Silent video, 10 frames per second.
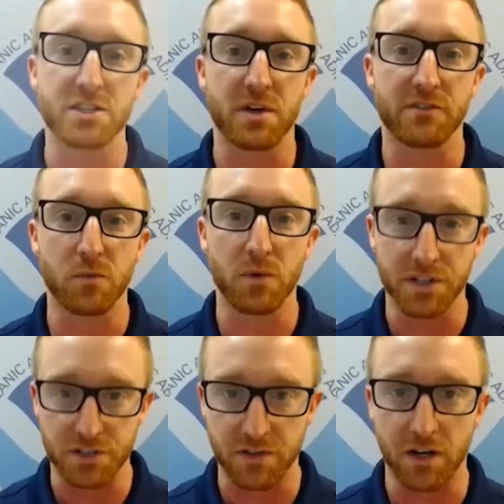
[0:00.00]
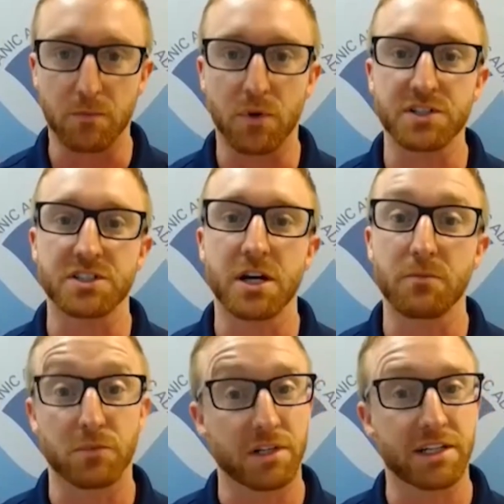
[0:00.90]
So everyone is uh, brushed
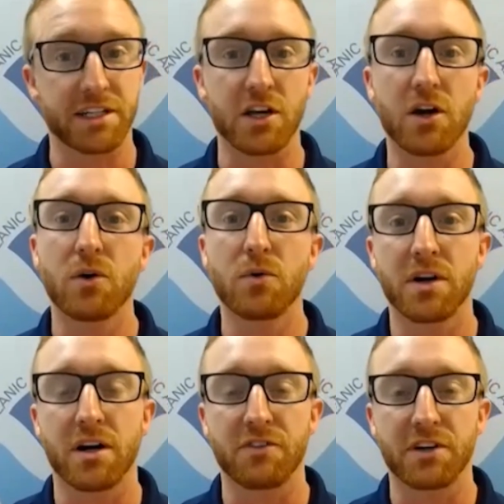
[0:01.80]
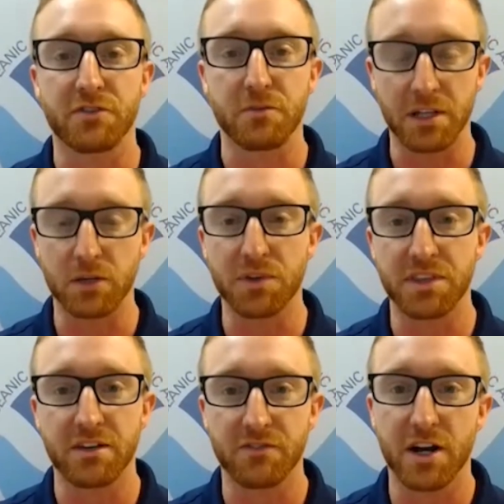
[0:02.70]
up, ready to go, uh, very familiar with
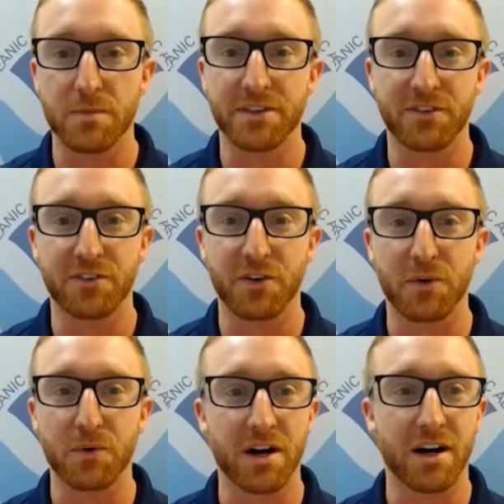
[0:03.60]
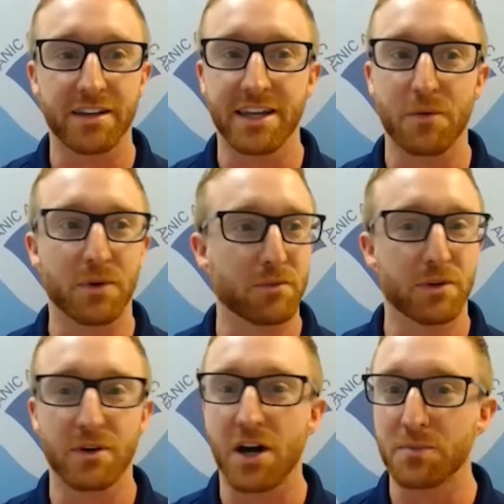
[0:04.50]
the environment. So uh, yeah, we're,
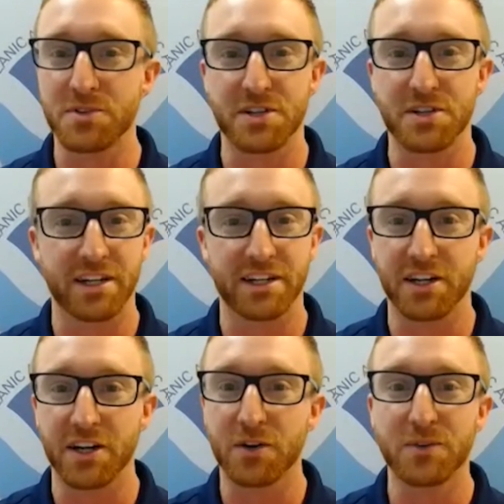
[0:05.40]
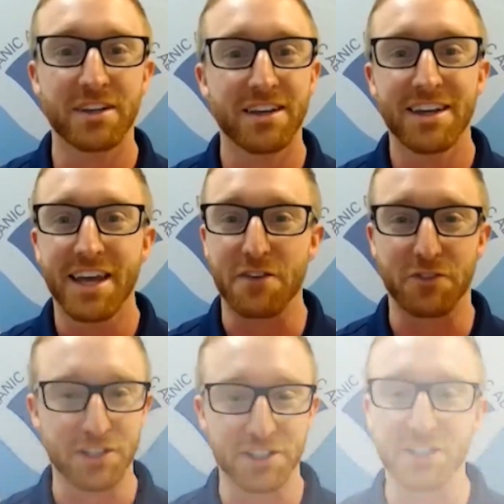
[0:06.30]
we're 100% ready to go and feeling